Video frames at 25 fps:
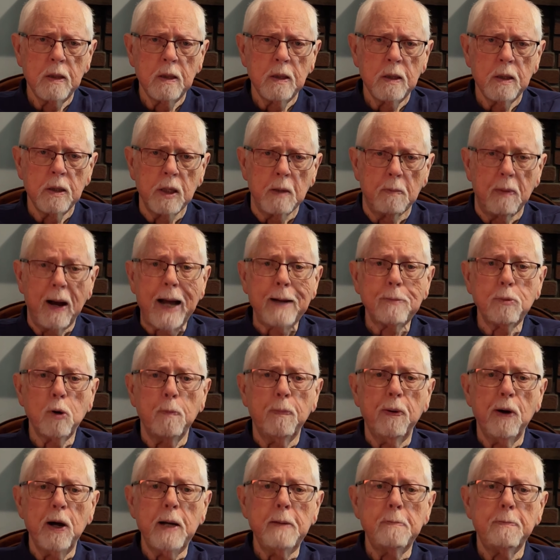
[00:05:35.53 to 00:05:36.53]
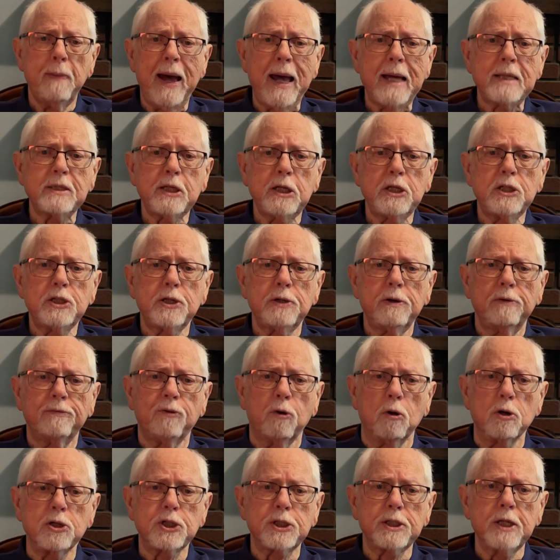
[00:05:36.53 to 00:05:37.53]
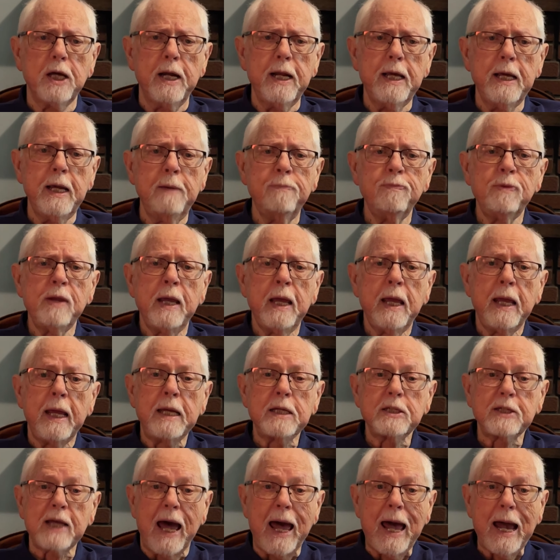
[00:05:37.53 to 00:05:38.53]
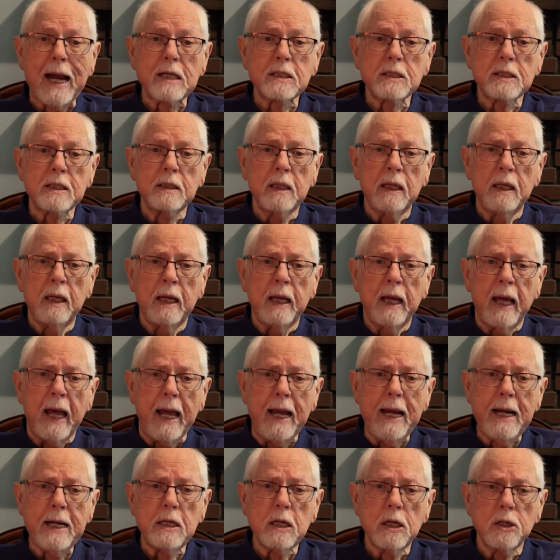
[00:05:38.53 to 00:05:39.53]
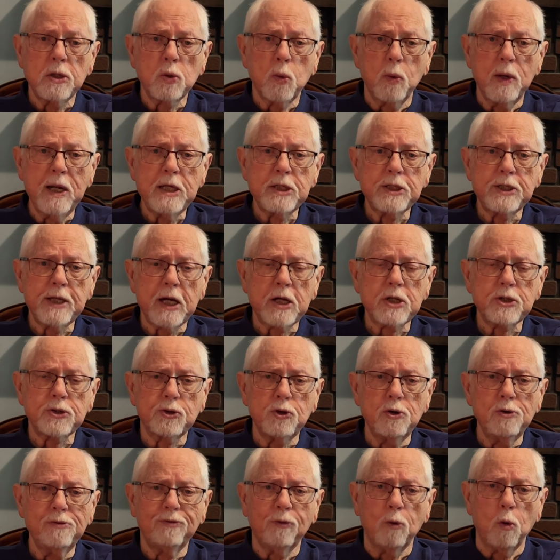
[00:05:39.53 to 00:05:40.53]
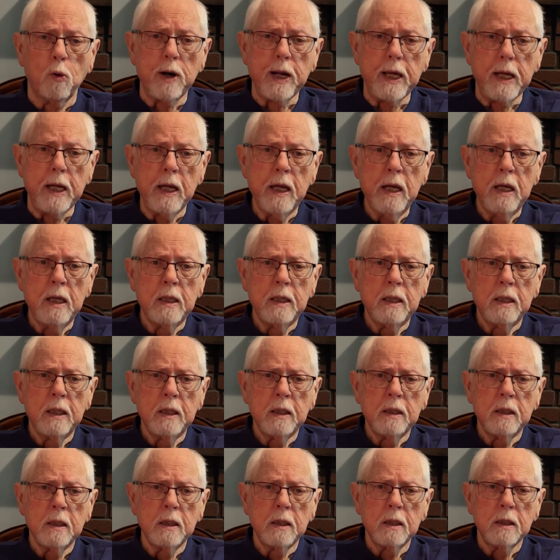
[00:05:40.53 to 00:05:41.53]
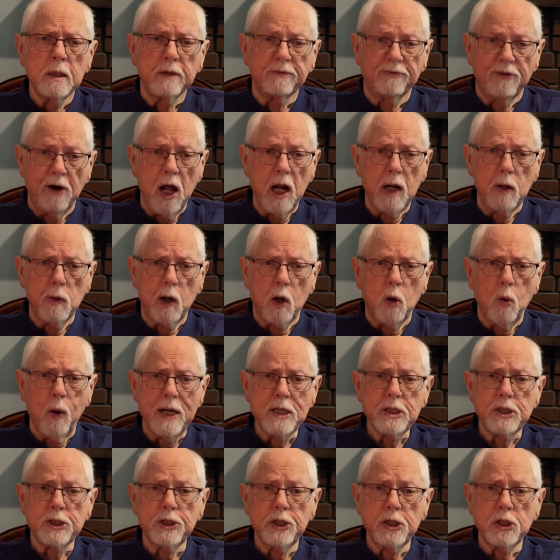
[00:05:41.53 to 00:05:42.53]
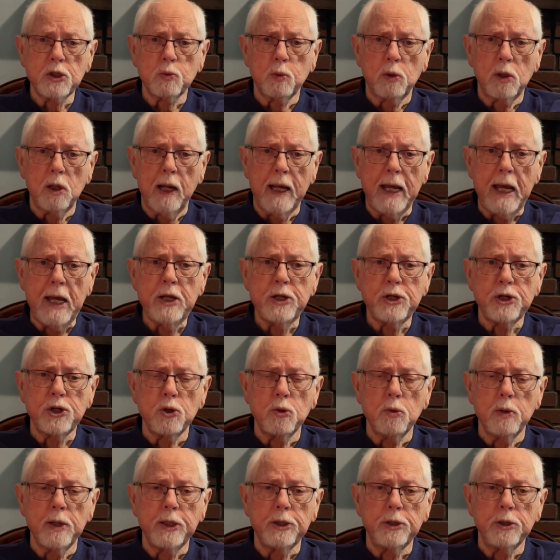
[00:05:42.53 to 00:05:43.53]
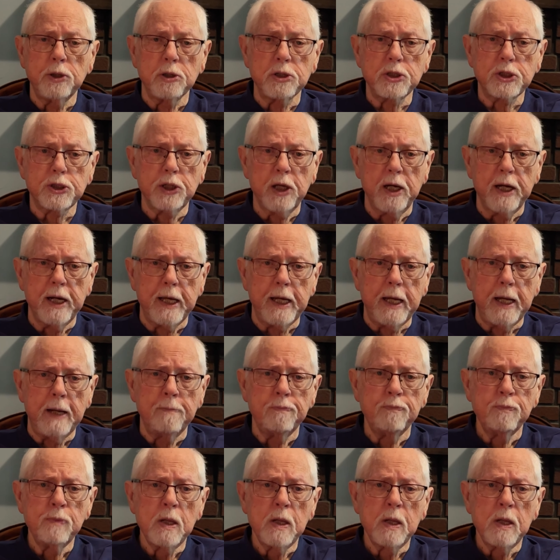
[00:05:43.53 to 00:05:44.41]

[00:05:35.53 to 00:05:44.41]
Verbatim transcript: The Bible passage for study is Acts 8, 26 through 40. The following questions will aid you in your study.